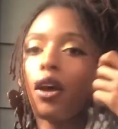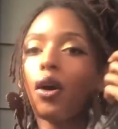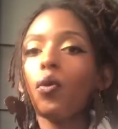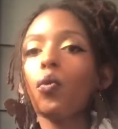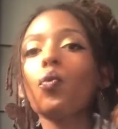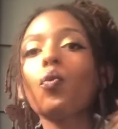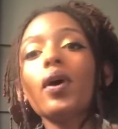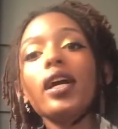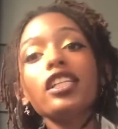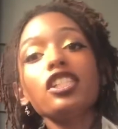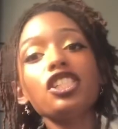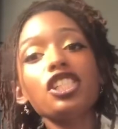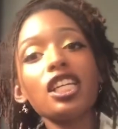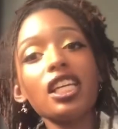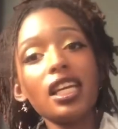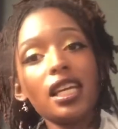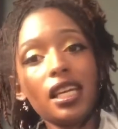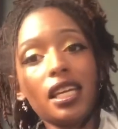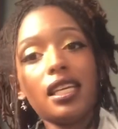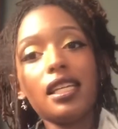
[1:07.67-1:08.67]
which
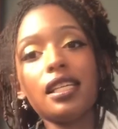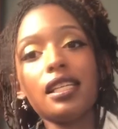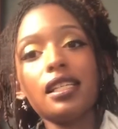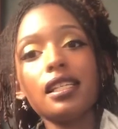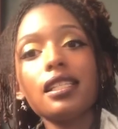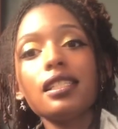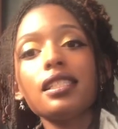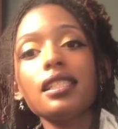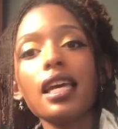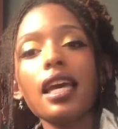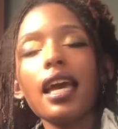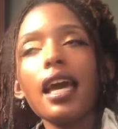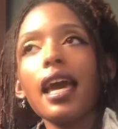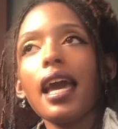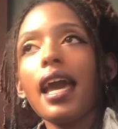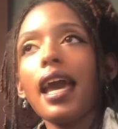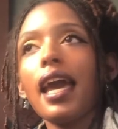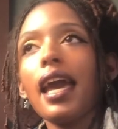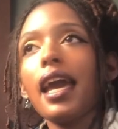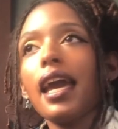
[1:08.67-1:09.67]
is
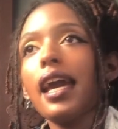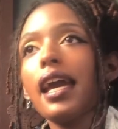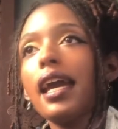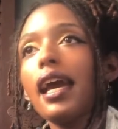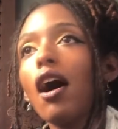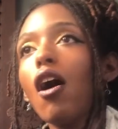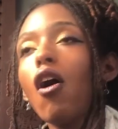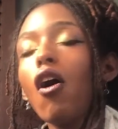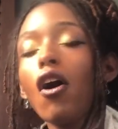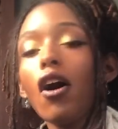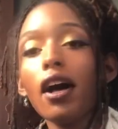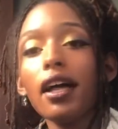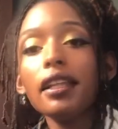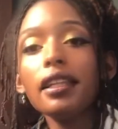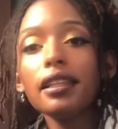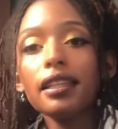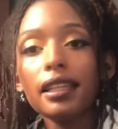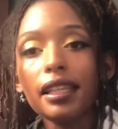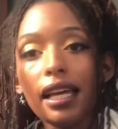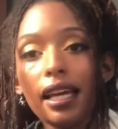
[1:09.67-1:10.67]
a
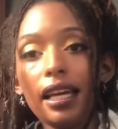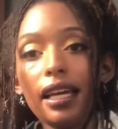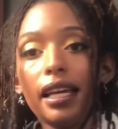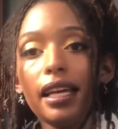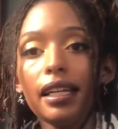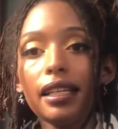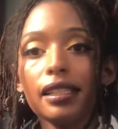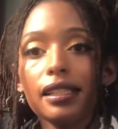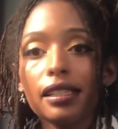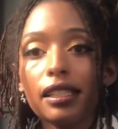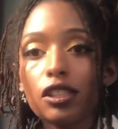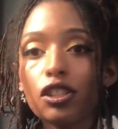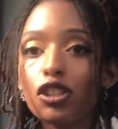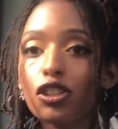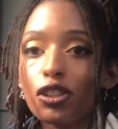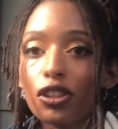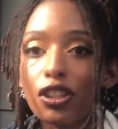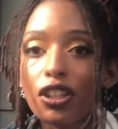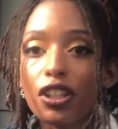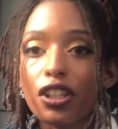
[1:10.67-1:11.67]
online
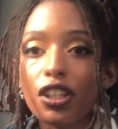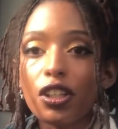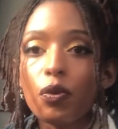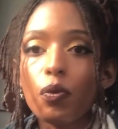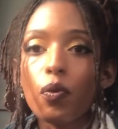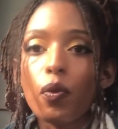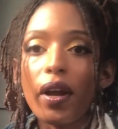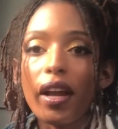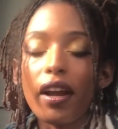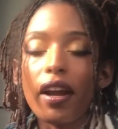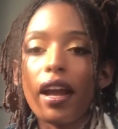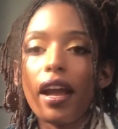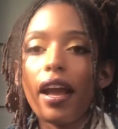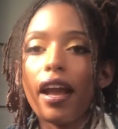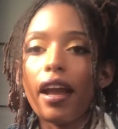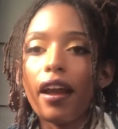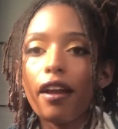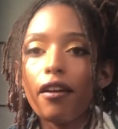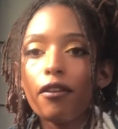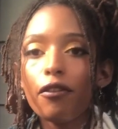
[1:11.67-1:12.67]
sisterhood where
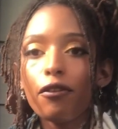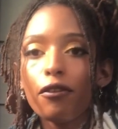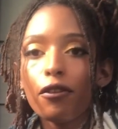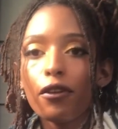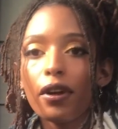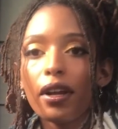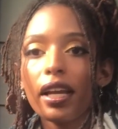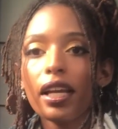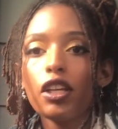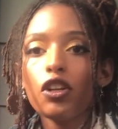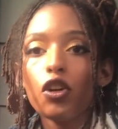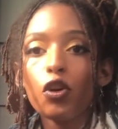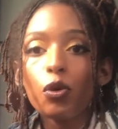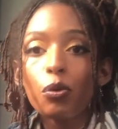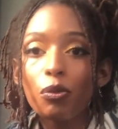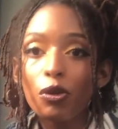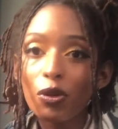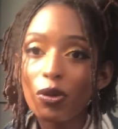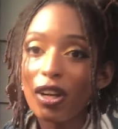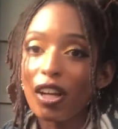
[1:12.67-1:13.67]
every new
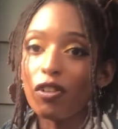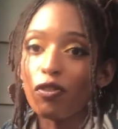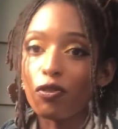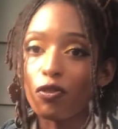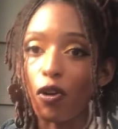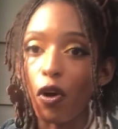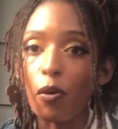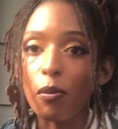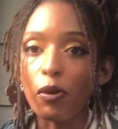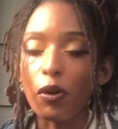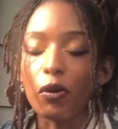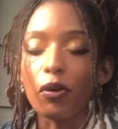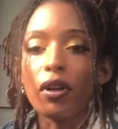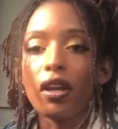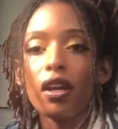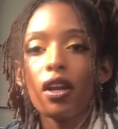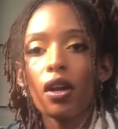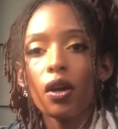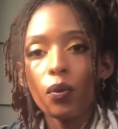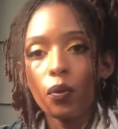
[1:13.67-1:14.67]
moon and full moon
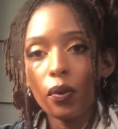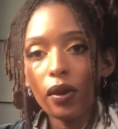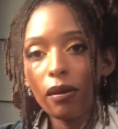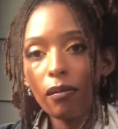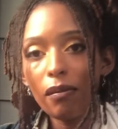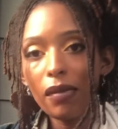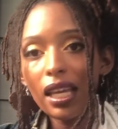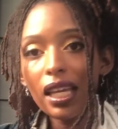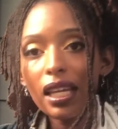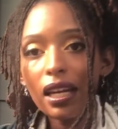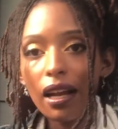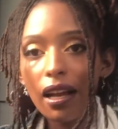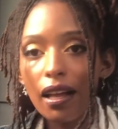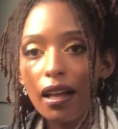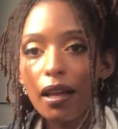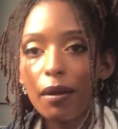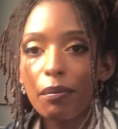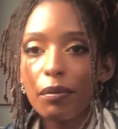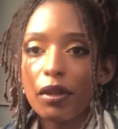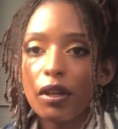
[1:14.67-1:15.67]
we meet up